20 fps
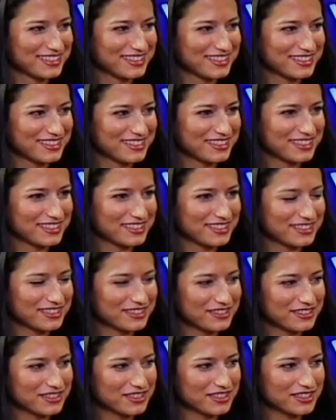
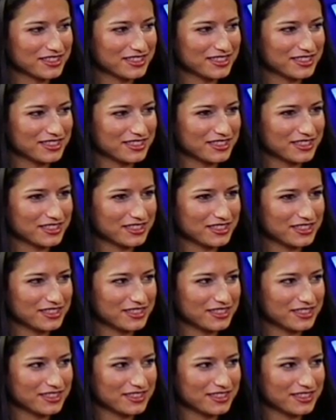
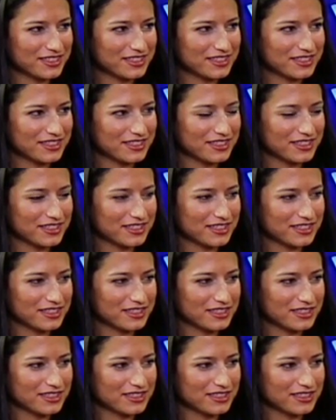
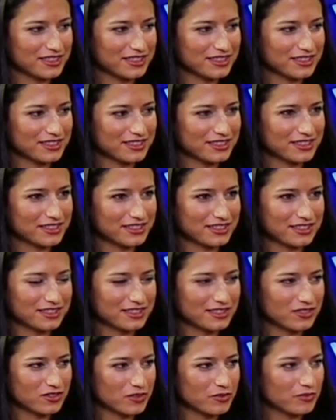
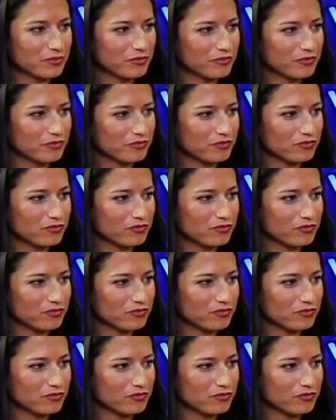This person isn't speaking.